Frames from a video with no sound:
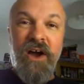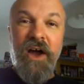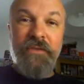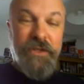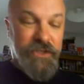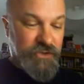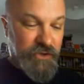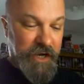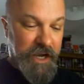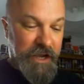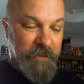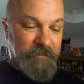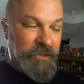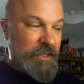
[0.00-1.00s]
on the tree,
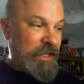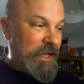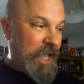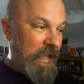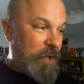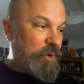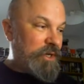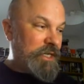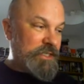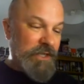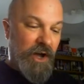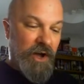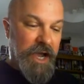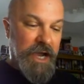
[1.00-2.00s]
he would have
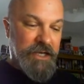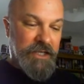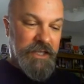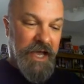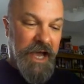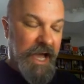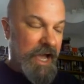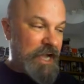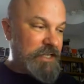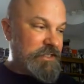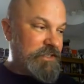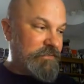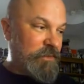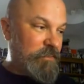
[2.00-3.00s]
died at the
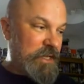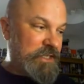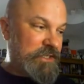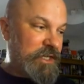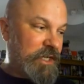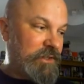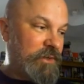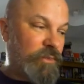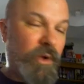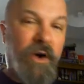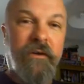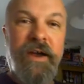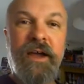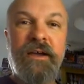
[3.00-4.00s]
hands of the mystic and the
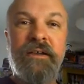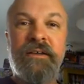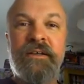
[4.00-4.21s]
warrior.